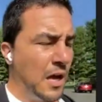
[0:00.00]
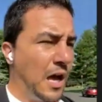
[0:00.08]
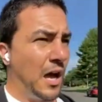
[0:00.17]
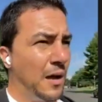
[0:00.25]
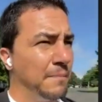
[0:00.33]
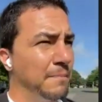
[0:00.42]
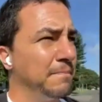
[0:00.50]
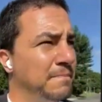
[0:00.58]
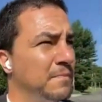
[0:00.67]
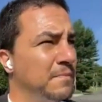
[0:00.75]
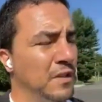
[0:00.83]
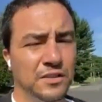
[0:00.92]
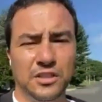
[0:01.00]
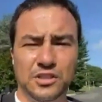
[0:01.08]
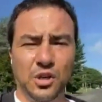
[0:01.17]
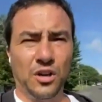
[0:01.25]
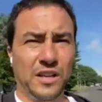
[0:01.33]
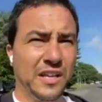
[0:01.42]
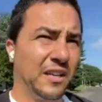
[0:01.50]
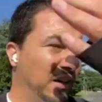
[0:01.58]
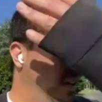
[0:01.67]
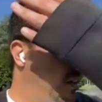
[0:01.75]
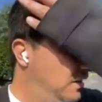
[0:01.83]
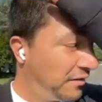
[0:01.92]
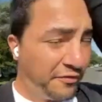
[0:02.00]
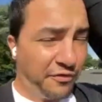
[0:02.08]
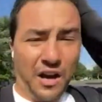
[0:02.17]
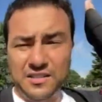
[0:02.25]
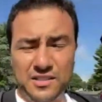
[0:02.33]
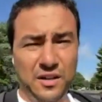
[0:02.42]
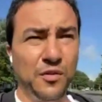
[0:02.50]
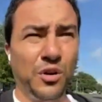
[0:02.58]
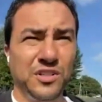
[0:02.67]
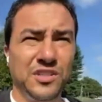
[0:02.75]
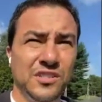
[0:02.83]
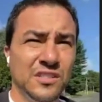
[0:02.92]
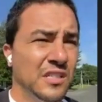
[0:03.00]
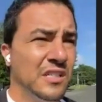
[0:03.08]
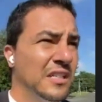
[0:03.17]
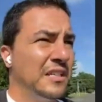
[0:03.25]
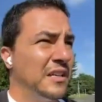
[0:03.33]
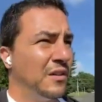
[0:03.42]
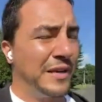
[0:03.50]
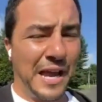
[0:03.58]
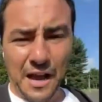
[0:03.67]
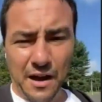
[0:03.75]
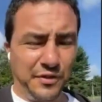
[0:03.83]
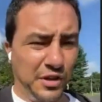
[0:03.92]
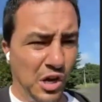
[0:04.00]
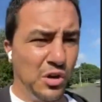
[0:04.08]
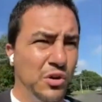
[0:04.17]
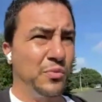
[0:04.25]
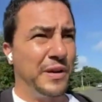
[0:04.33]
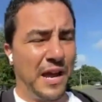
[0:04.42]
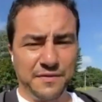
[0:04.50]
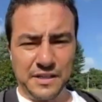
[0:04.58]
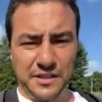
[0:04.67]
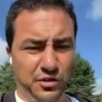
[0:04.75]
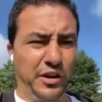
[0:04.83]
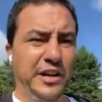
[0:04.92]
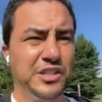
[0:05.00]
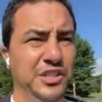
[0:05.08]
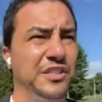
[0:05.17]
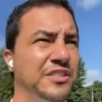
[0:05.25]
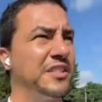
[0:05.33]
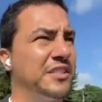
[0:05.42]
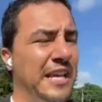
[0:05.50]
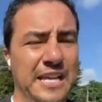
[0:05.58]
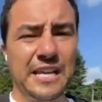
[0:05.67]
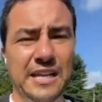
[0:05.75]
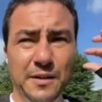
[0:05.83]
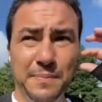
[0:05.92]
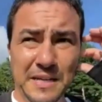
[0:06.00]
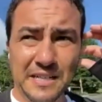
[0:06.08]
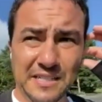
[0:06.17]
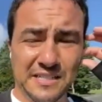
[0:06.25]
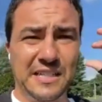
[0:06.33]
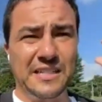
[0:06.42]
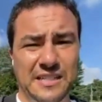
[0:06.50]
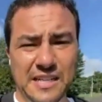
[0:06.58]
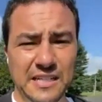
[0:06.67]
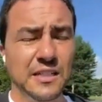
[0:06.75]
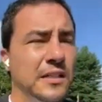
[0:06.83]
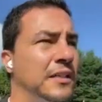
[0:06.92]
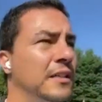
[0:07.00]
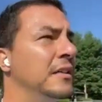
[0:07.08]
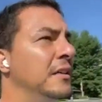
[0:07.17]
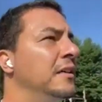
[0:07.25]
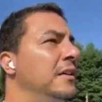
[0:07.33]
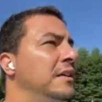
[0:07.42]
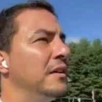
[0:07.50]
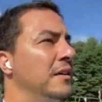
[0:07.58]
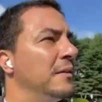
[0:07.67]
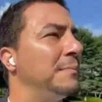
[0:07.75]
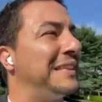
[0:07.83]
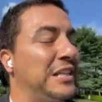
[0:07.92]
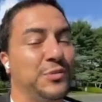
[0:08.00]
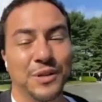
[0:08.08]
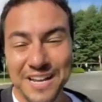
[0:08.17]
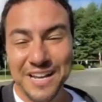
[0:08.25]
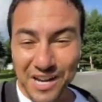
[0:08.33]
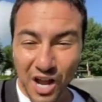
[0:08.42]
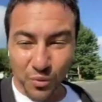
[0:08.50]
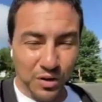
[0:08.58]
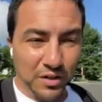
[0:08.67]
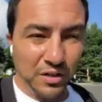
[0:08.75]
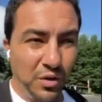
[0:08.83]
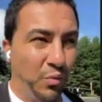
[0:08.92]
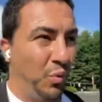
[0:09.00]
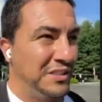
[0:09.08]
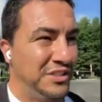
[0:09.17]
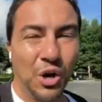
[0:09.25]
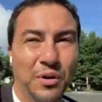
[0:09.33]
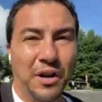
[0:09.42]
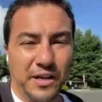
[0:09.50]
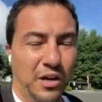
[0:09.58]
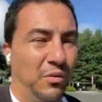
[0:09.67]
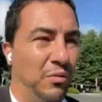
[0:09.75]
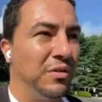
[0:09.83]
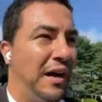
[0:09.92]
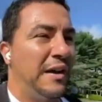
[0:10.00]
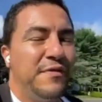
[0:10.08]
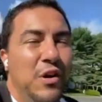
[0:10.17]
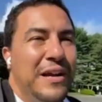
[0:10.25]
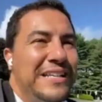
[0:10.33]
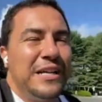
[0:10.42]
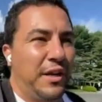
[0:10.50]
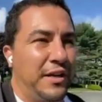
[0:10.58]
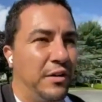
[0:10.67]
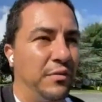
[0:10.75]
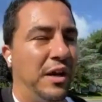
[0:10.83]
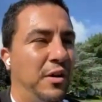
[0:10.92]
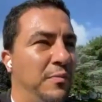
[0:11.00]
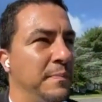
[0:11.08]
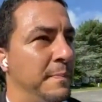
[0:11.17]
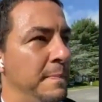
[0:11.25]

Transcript: the talking friend? Of course. We have the code. We have the integrations. It's A to B to C to D. But that's what I know. What don't I know? I have no idea what I don't know.